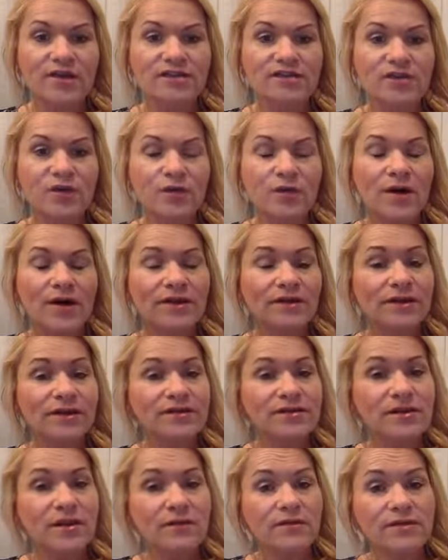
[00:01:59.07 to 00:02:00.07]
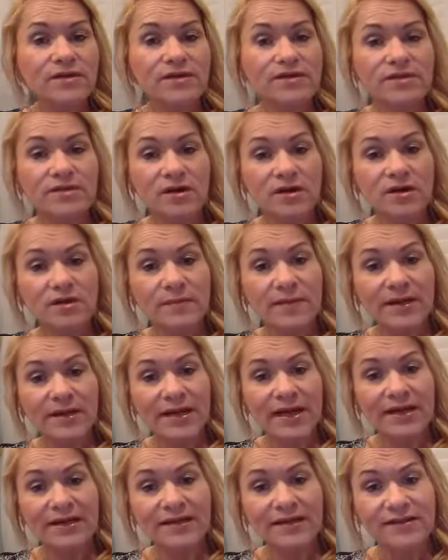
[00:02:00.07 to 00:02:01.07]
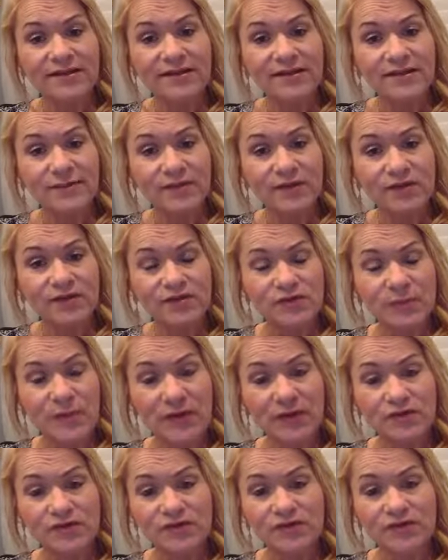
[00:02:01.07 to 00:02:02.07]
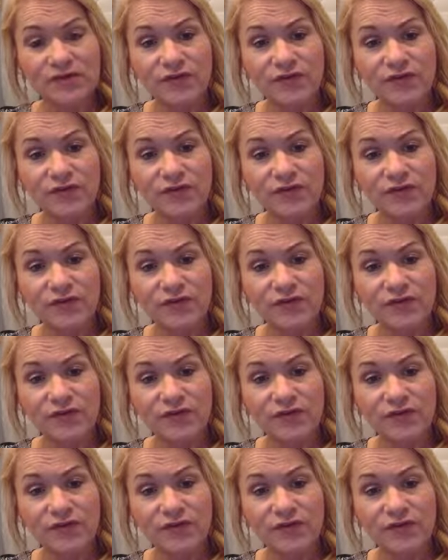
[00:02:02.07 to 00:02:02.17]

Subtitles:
So let's go in to talk about high glycemic response